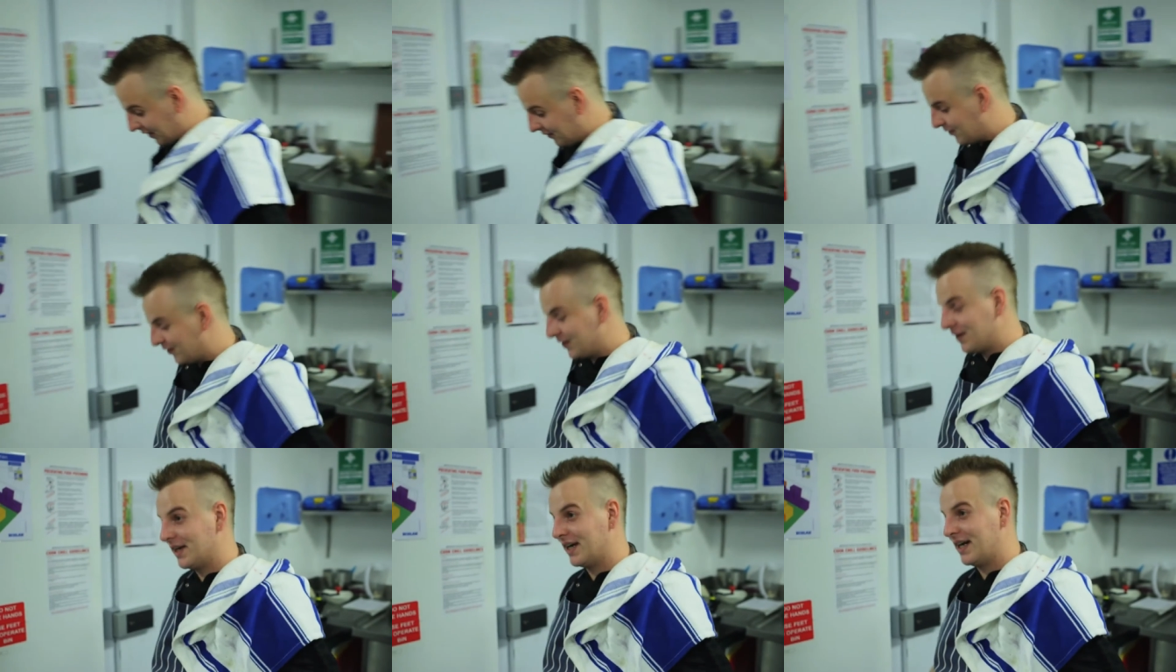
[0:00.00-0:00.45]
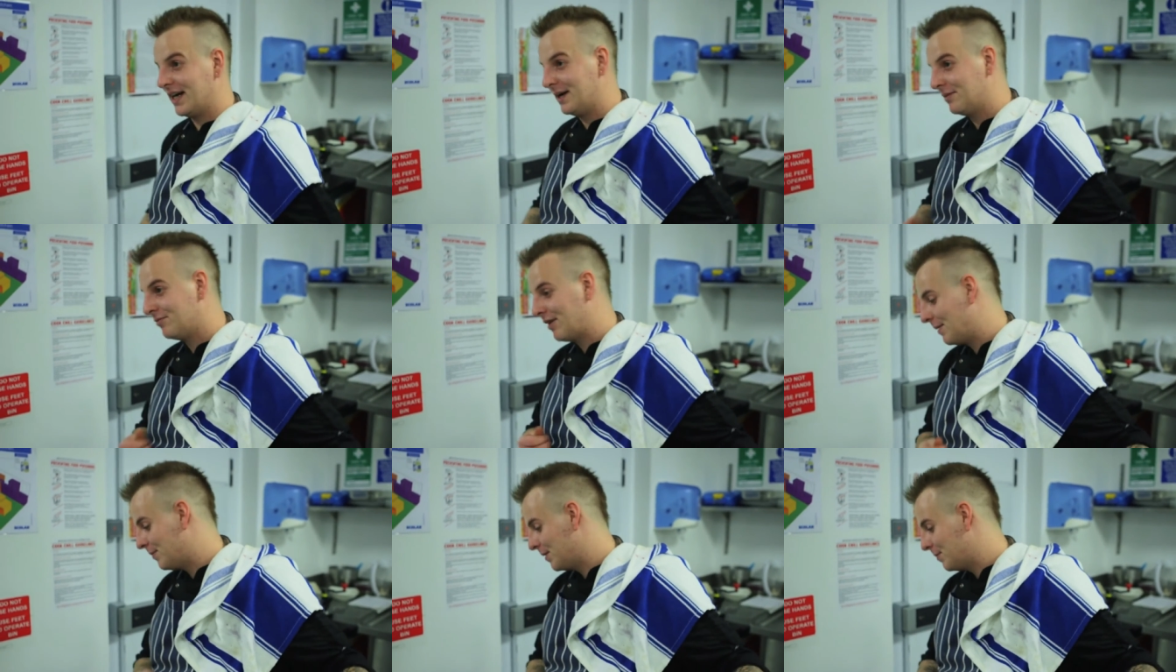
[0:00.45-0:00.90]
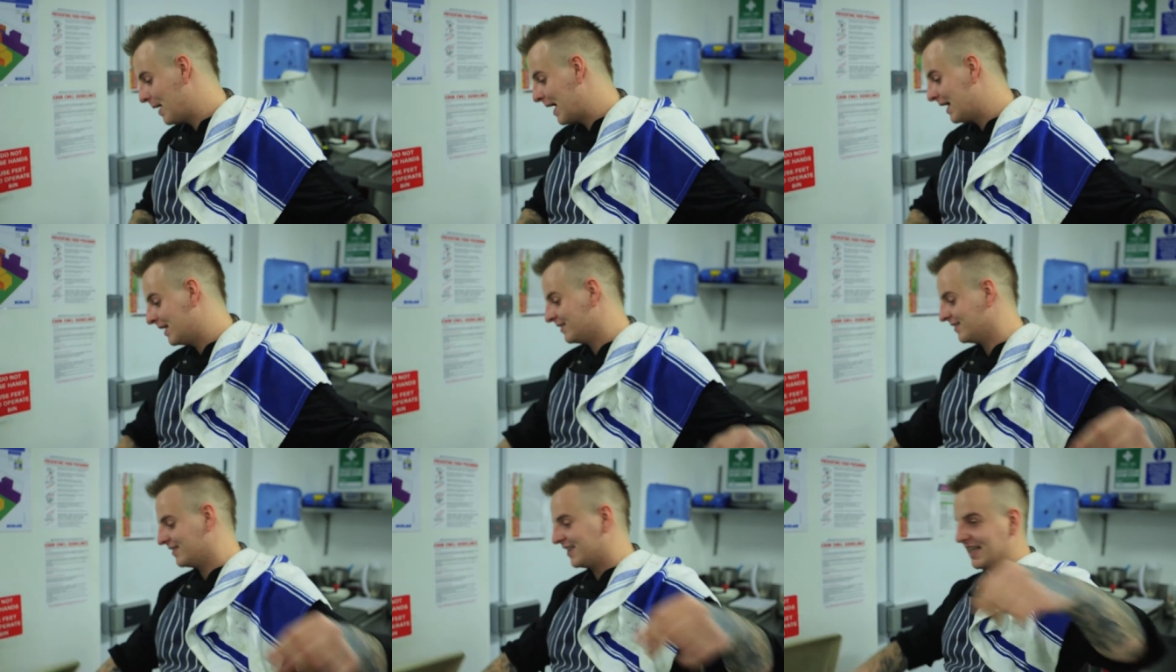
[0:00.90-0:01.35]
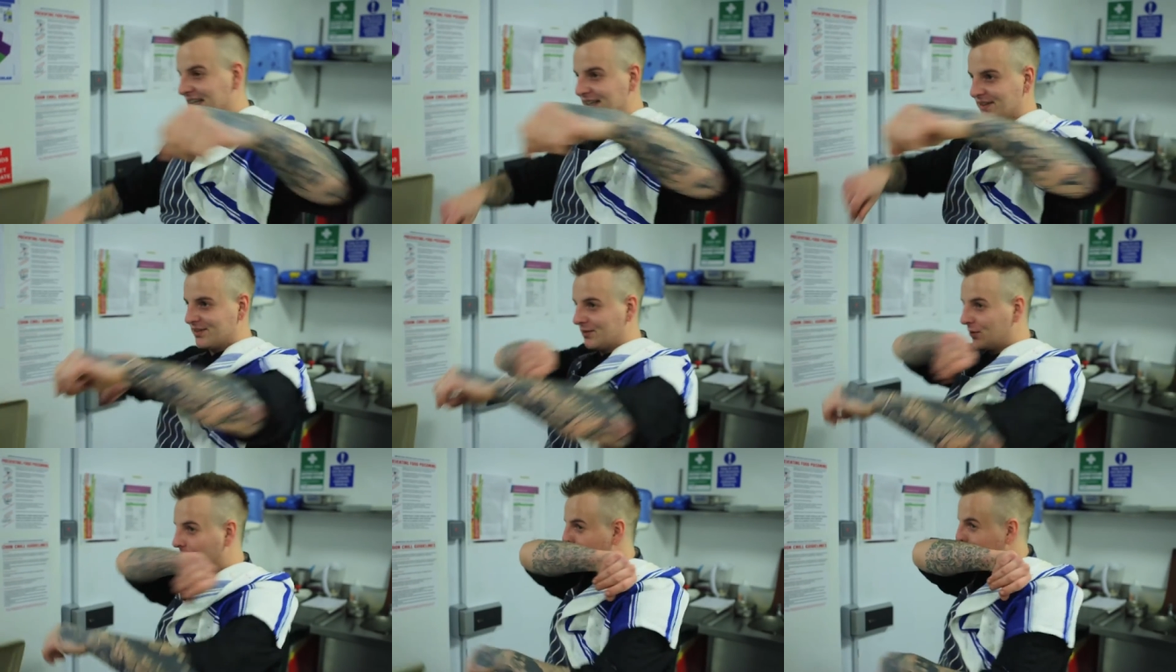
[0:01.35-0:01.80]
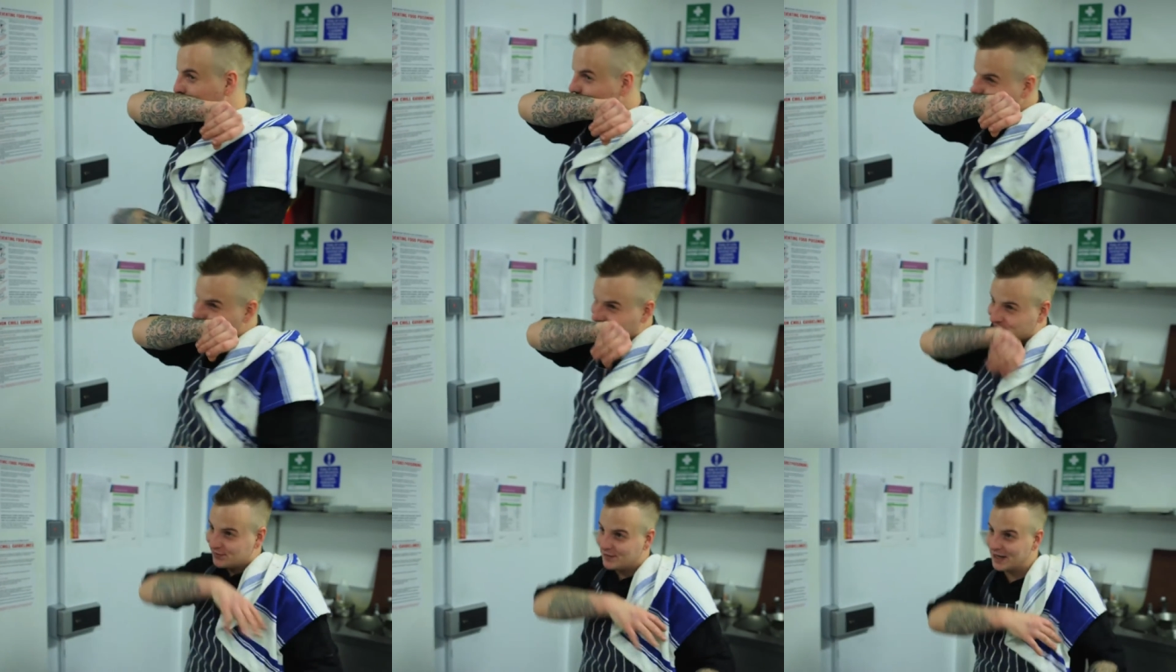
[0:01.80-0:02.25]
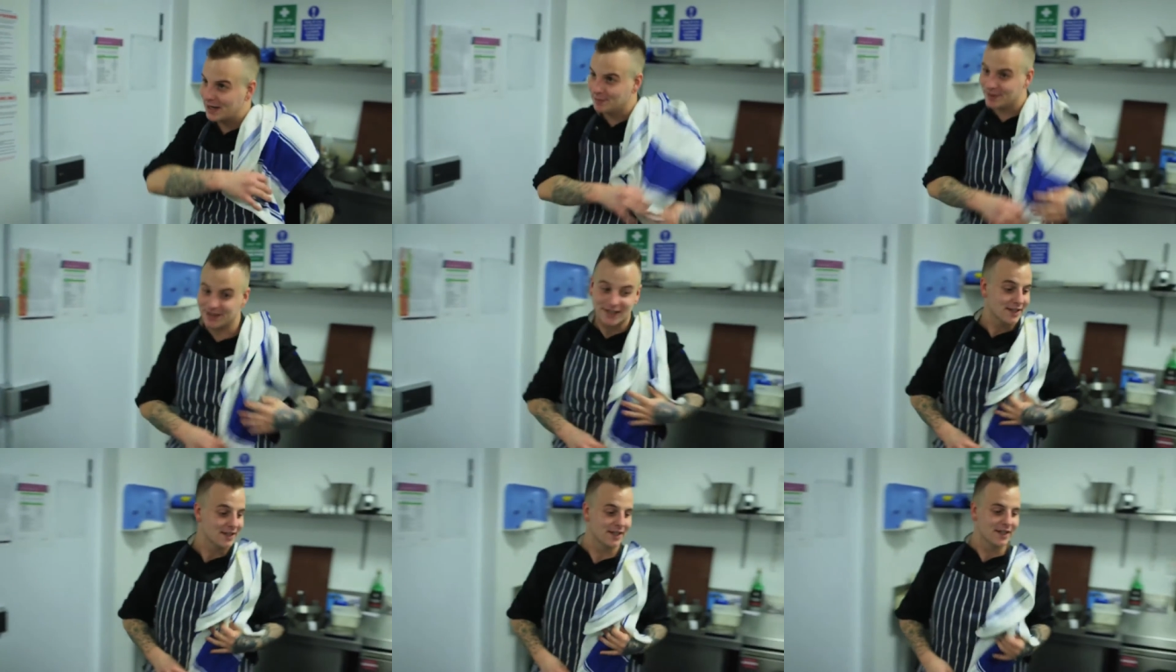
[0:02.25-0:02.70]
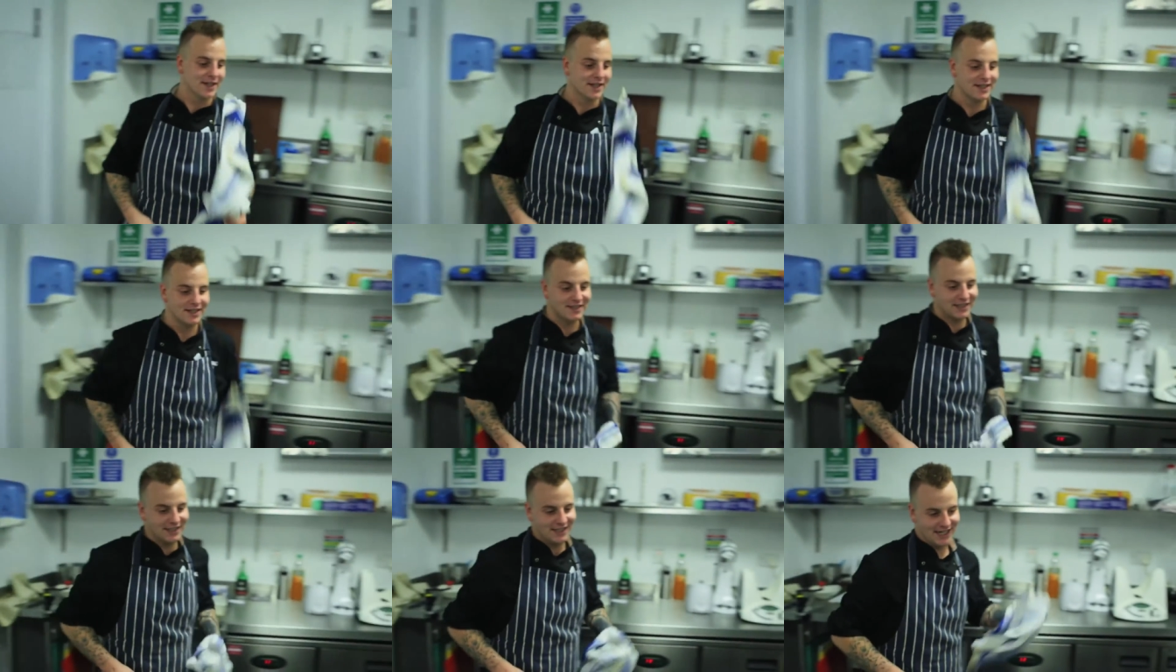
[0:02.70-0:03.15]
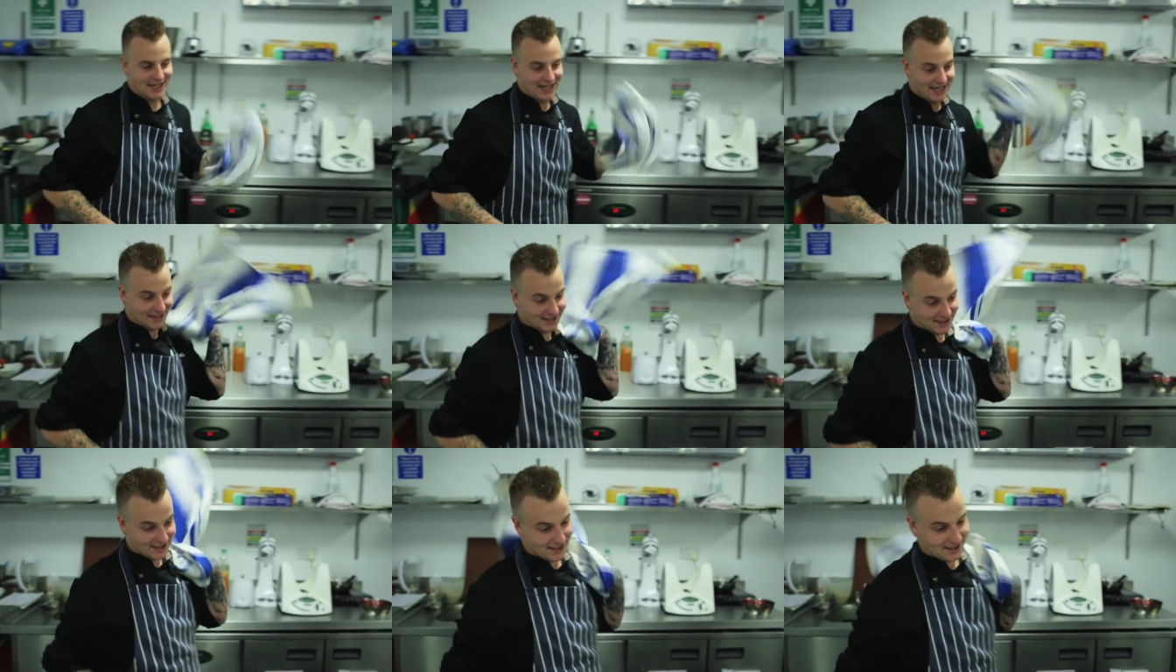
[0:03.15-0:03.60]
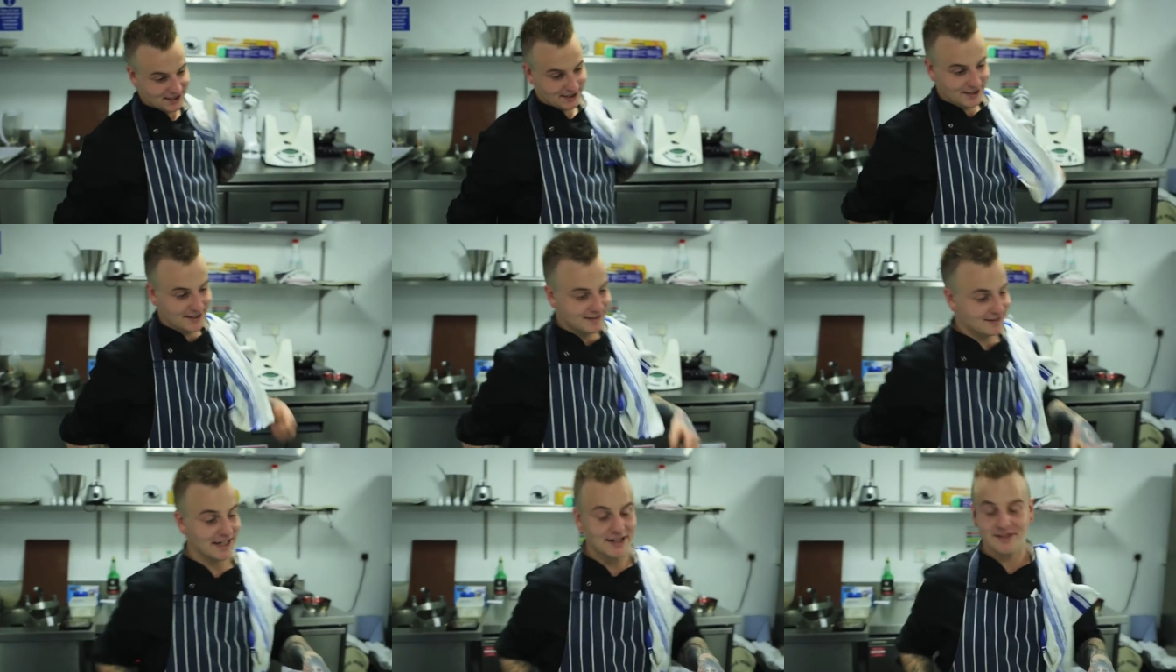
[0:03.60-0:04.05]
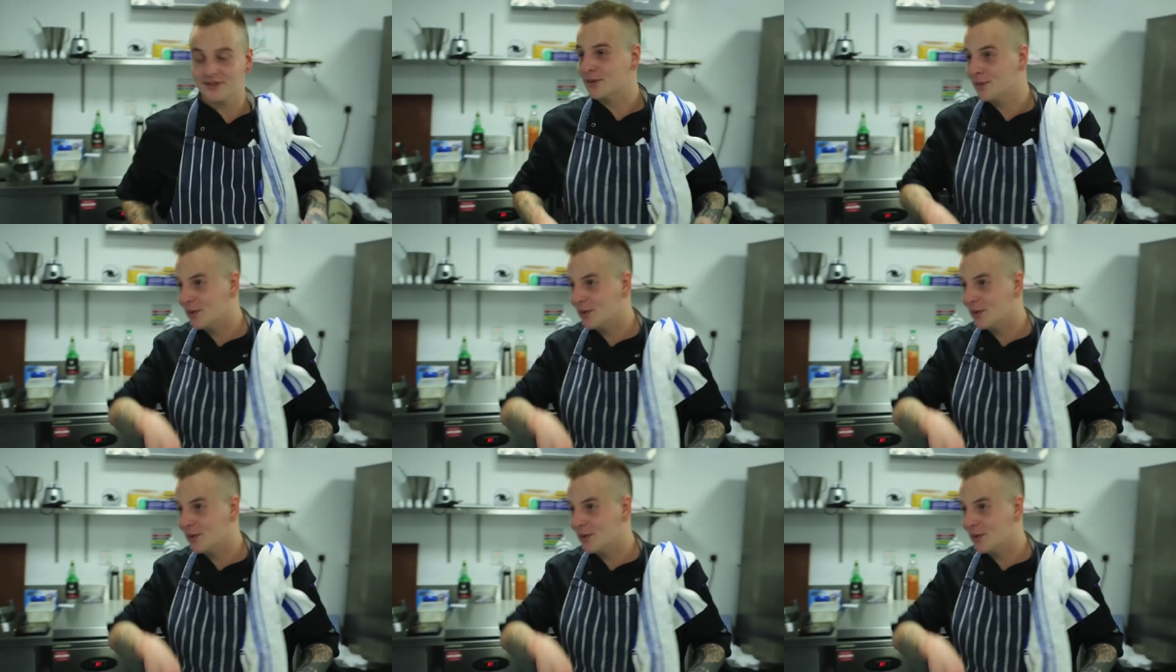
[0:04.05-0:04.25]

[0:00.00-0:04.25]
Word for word: I've been a rabbit ballotine, so I braised the rabbit and uh, it takes